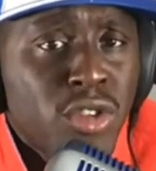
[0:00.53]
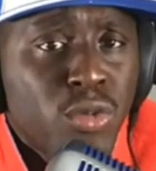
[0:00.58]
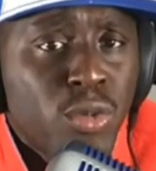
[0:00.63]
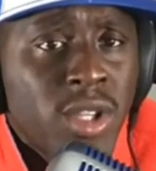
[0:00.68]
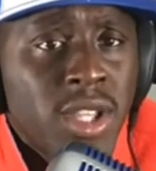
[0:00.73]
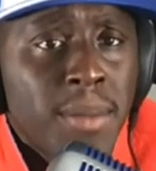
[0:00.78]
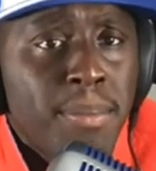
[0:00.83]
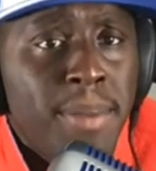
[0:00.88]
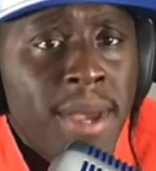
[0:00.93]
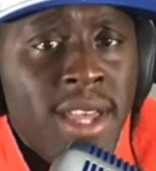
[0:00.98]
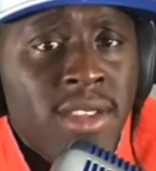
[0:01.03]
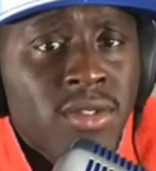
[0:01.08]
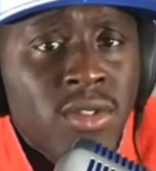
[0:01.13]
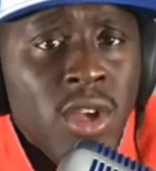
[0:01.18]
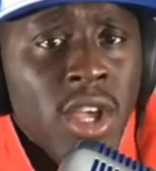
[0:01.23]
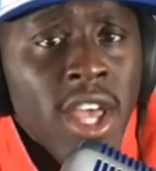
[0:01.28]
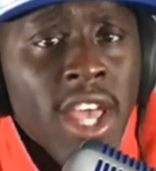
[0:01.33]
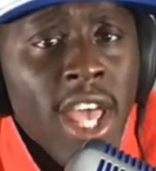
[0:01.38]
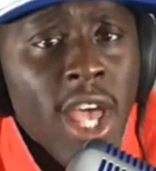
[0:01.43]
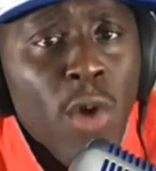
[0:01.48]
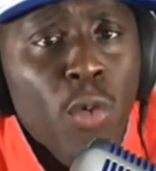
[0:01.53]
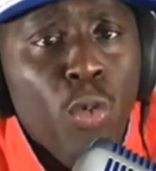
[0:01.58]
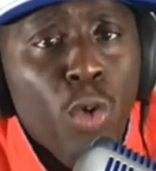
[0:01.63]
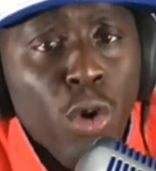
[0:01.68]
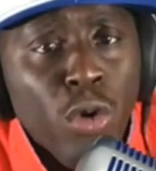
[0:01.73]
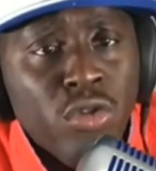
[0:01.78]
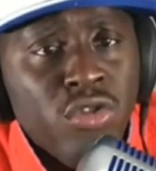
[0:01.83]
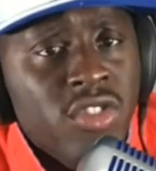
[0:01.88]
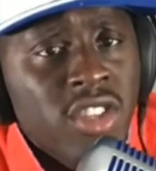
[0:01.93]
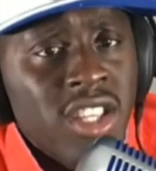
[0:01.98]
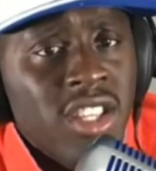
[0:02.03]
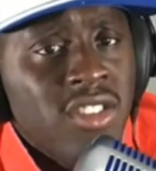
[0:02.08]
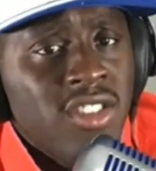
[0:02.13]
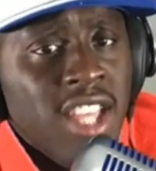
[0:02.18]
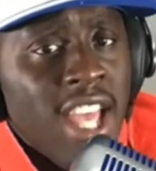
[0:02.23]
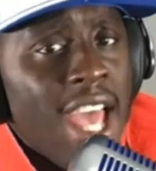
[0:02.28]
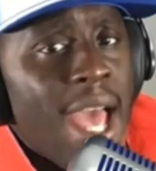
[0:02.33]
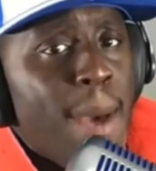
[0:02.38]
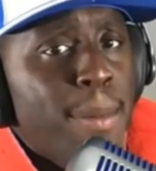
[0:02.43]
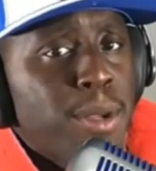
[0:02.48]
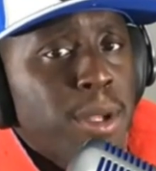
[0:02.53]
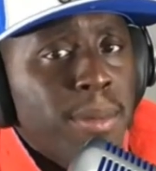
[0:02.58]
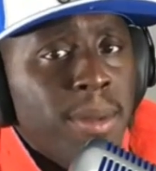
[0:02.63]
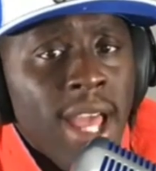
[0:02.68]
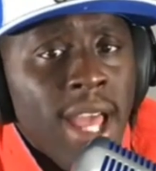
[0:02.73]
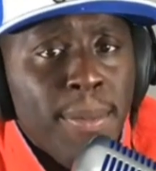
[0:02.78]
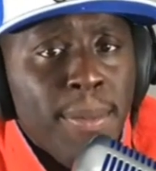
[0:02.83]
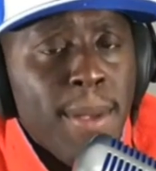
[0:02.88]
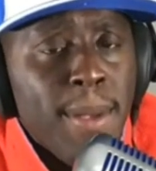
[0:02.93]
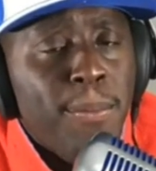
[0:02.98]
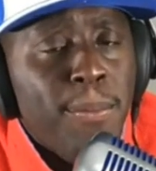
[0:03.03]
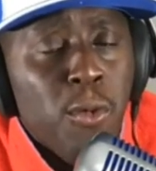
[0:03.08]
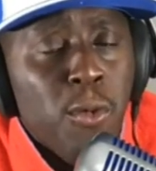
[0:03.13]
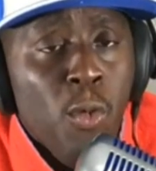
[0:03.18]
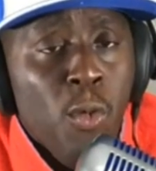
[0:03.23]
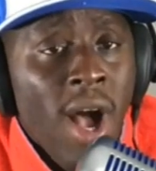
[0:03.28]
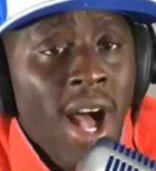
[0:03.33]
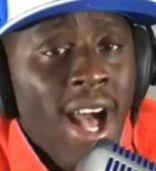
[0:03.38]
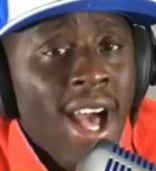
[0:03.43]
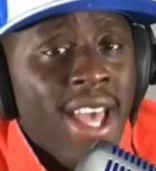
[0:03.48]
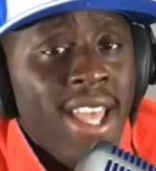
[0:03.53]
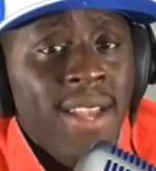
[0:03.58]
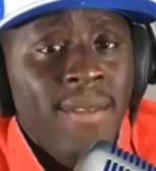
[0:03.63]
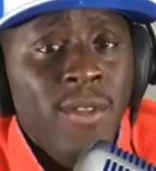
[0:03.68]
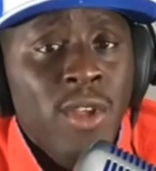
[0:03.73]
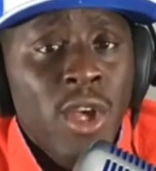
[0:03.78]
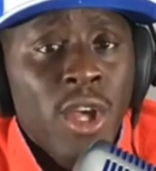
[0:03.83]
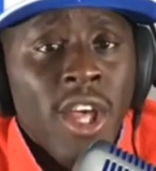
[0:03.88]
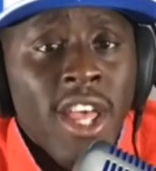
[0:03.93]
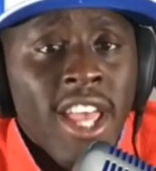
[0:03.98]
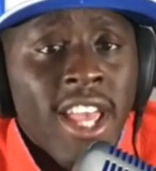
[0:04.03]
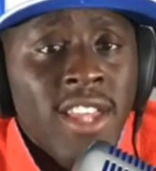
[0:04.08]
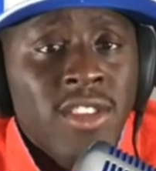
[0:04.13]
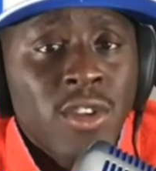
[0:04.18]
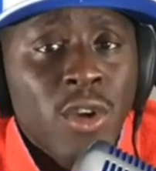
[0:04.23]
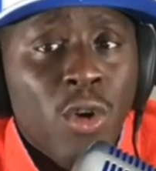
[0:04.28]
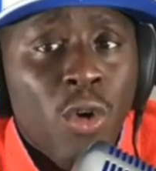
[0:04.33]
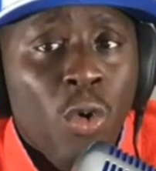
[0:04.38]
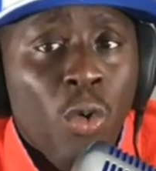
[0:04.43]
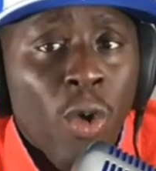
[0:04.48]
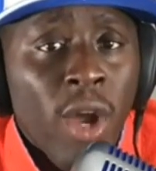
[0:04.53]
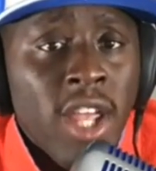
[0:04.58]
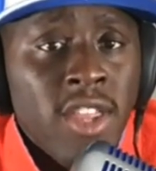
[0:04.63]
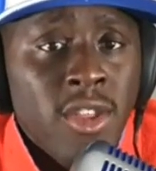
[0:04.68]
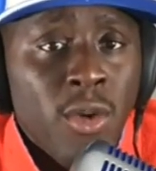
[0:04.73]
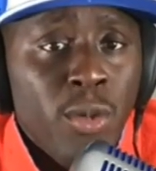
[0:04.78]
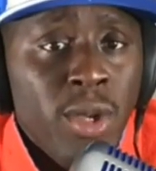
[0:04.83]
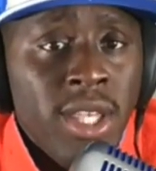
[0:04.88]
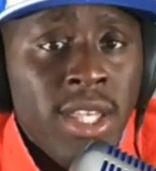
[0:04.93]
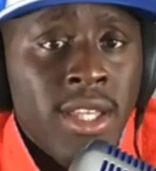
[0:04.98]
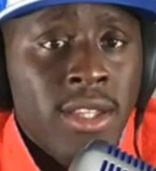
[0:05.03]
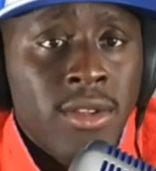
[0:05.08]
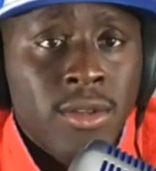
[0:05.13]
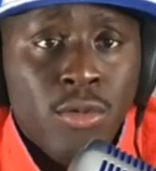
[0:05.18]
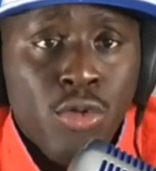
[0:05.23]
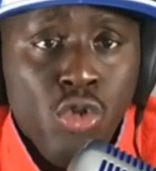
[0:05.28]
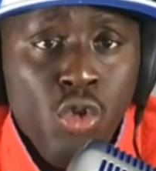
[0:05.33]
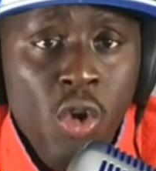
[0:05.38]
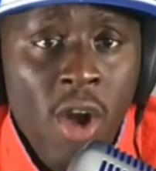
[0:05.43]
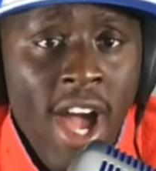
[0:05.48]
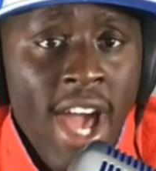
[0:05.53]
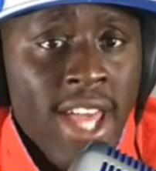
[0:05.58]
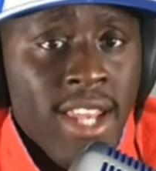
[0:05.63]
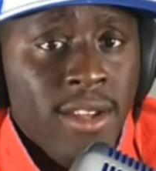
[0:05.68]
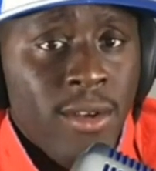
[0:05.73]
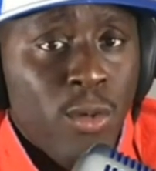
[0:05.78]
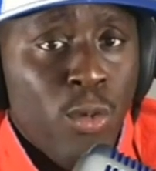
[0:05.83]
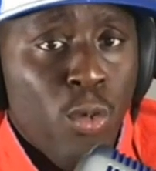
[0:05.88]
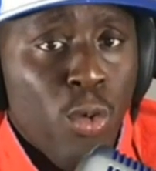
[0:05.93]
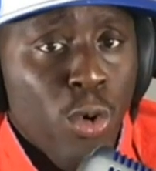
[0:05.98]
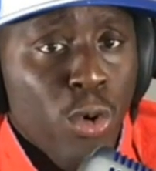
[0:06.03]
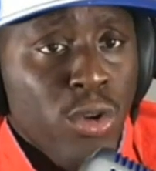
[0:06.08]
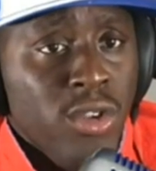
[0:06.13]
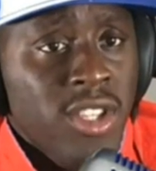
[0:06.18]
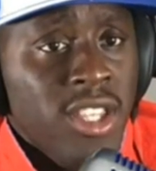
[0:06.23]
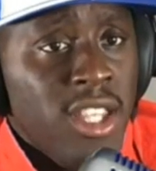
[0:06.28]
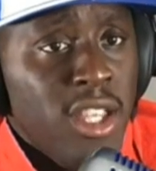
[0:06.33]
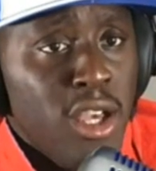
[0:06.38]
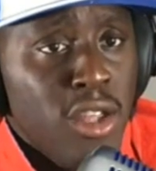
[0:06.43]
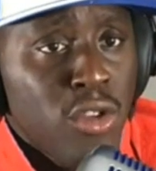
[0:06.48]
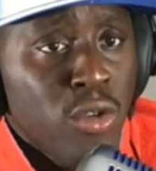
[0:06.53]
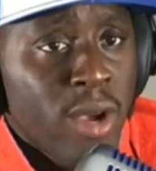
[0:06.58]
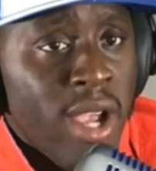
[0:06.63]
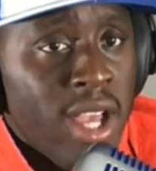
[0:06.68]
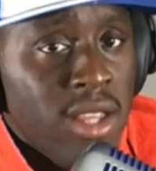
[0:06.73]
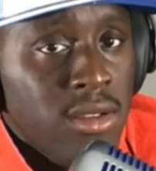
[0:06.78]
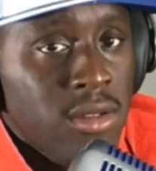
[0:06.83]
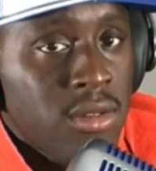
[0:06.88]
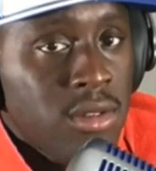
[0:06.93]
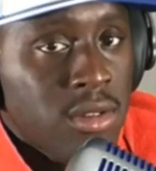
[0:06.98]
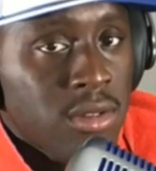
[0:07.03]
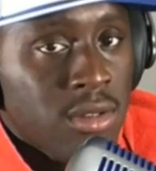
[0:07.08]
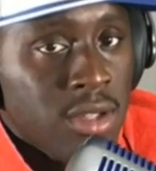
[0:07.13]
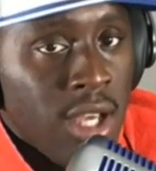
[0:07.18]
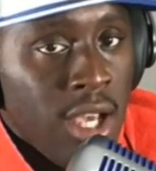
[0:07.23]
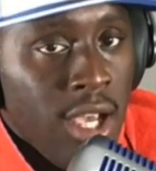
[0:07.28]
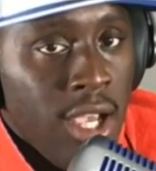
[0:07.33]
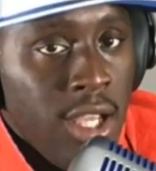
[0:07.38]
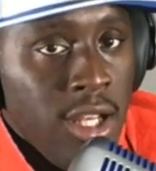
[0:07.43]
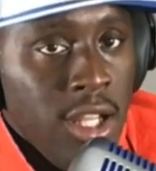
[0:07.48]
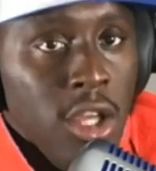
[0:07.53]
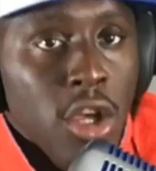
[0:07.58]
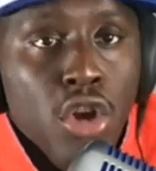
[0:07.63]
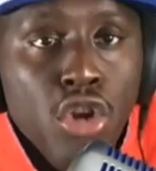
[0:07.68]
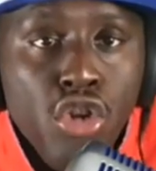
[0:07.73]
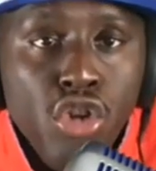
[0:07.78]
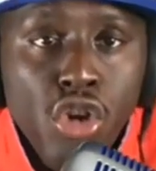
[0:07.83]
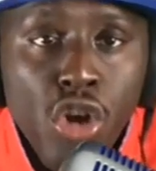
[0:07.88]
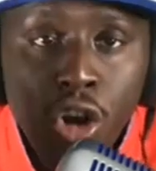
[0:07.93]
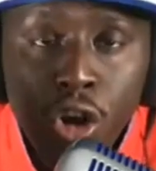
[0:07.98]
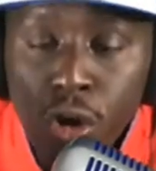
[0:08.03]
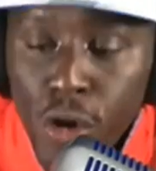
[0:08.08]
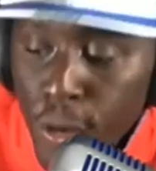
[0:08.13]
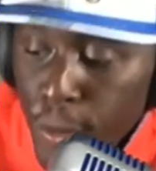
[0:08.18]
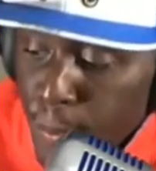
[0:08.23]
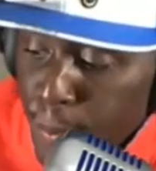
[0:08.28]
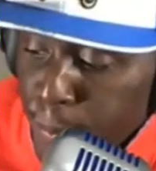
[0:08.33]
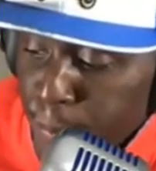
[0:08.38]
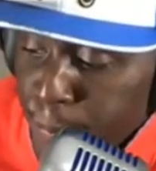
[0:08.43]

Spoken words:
is one of the best and worst things that happen to Black people. Why? Is it great that we can try to work together as a society? Sure.